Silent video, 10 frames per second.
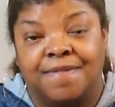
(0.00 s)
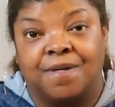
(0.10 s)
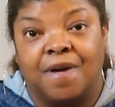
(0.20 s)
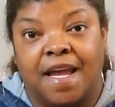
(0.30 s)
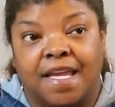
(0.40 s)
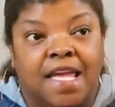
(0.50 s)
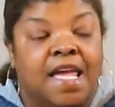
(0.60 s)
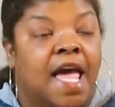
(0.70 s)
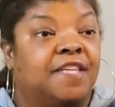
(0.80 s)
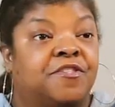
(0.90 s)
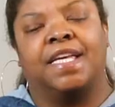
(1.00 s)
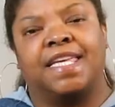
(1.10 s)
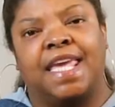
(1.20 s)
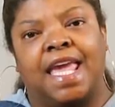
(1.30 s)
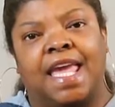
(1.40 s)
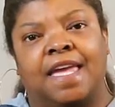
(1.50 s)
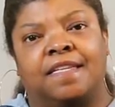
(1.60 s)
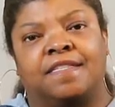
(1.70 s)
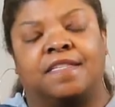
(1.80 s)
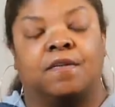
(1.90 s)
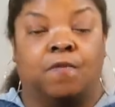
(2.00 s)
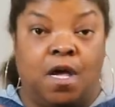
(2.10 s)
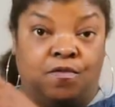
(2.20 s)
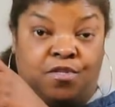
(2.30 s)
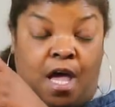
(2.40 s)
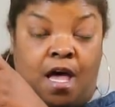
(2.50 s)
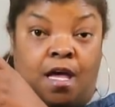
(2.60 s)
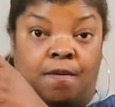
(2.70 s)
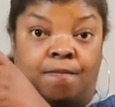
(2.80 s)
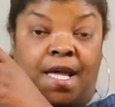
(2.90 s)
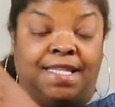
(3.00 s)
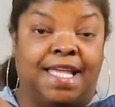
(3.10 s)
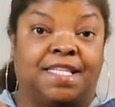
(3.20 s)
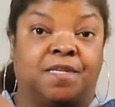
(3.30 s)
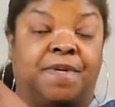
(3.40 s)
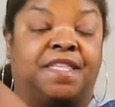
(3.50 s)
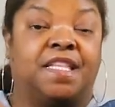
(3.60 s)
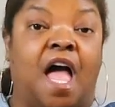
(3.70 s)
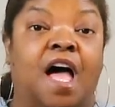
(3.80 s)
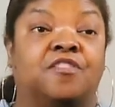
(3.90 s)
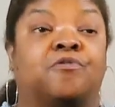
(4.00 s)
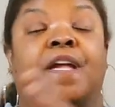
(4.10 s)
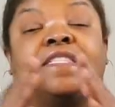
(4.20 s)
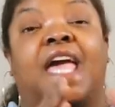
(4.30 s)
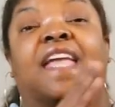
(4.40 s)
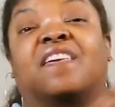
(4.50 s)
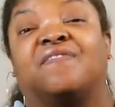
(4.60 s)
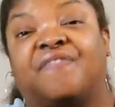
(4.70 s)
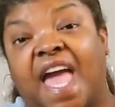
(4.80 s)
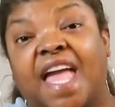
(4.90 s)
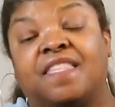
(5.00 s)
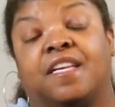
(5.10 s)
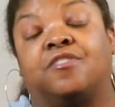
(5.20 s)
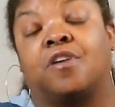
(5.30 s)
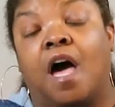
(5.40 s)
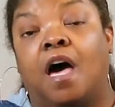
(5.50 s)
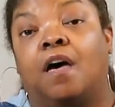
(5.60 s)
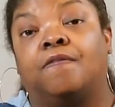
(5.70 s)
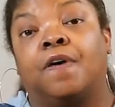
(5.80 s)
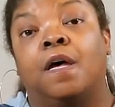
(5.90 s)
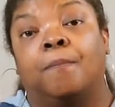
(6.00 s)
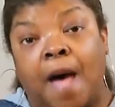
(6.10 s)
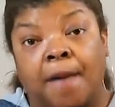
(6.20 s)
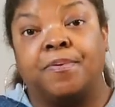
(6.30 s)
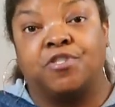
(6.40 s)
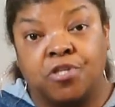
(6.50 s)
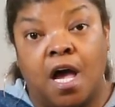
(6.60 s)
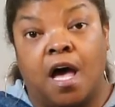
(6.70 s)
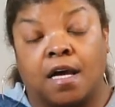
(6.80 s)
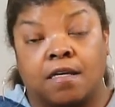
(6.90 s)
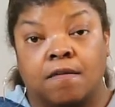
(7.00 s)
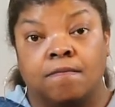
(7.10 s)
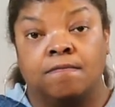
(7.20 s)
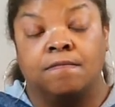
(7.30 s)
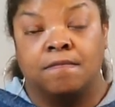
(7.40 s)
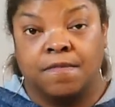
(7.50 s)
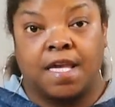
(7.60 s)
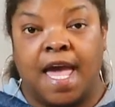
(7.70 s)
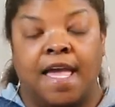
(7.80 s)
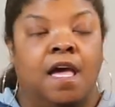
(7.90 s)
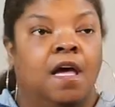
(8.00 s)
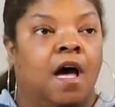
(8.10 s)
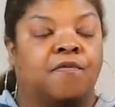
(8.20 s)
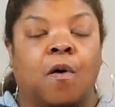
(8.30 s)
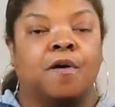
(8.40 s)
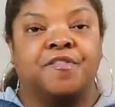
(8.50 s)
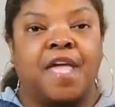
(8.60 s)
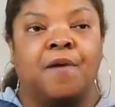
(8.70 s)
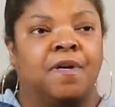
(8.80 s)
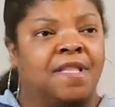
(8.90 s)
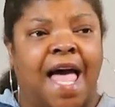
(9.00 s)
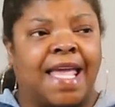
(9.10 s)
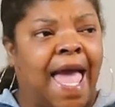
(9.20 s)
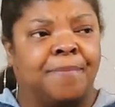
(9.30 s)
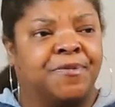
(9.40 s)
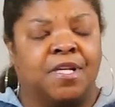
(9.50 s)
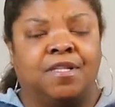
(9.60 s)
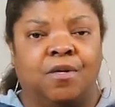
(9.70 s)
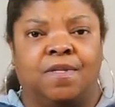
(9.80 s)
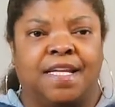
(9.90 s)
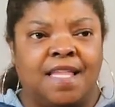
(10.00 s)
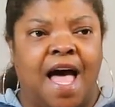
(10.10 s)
Right. And so the kids, well, Elizabeth and Andre take advantage of Papa Chuck, okay? Of course, they were like, absolutely